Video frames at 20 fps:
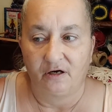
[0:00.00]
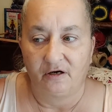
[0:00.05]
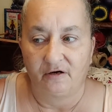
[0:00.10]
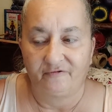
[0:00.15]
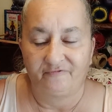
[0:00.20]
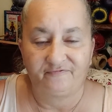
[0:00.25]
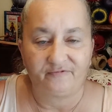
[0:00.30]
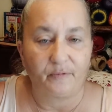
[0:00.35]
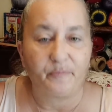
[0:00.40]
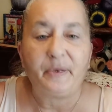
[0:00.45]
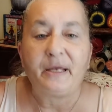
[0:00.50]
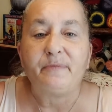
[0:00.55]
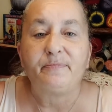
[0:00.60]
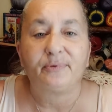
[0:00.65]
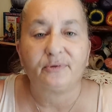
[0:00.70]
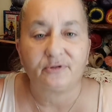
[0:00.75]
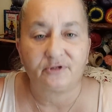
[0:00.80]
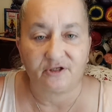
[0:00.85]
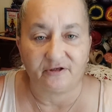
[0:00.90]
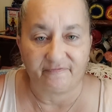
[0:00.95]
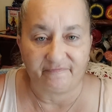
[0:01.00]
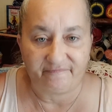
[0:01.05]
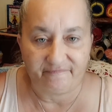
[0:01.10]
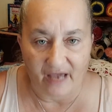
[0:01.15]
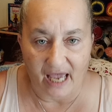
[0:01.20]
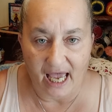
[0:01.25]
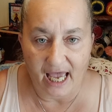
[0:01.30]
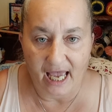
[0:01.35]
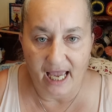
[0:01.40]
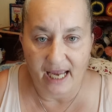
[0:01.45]
for people to
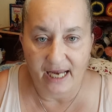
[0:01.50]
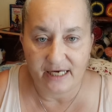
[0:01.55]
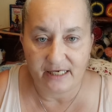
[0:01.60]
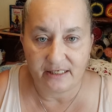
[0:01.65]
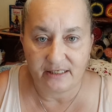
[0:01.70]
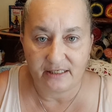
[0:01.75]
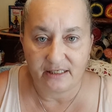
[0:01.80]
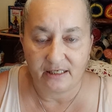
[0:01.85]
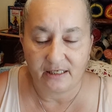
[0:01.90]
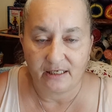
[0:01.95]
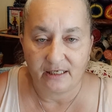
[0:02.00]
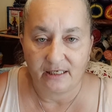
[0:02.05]
find